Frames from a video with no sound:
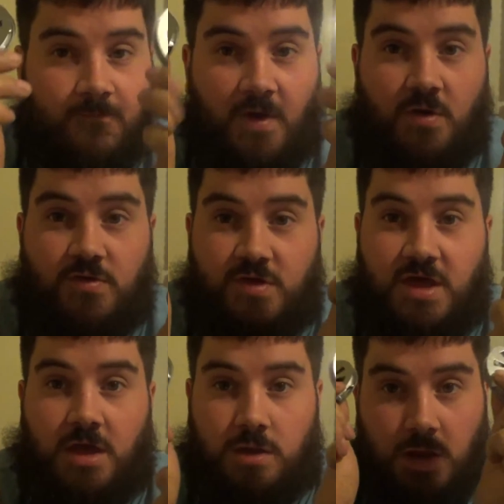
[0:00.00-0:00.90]
Folks,
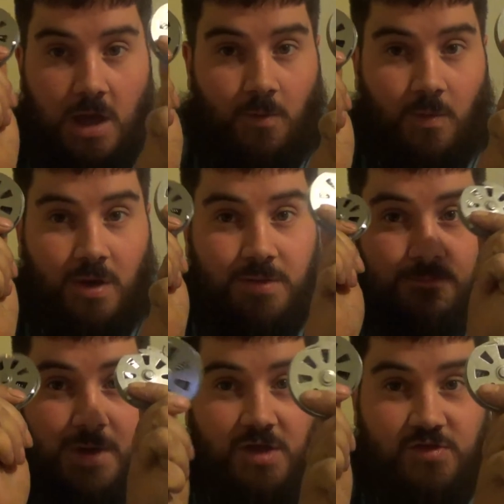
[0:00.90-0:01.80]
again, not
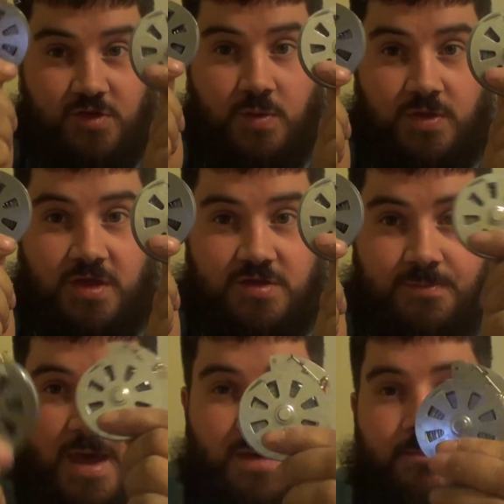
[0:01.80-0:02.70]
one, but two of these
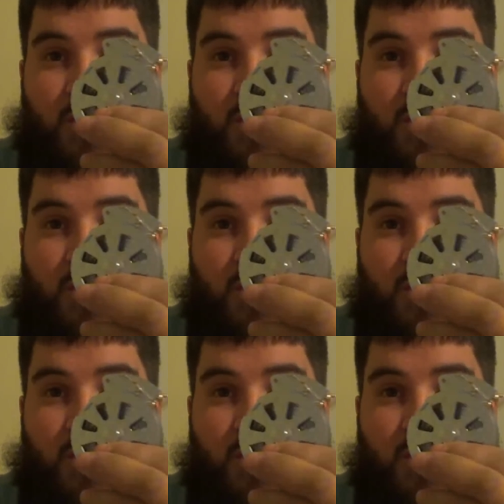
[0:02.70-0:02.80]
bad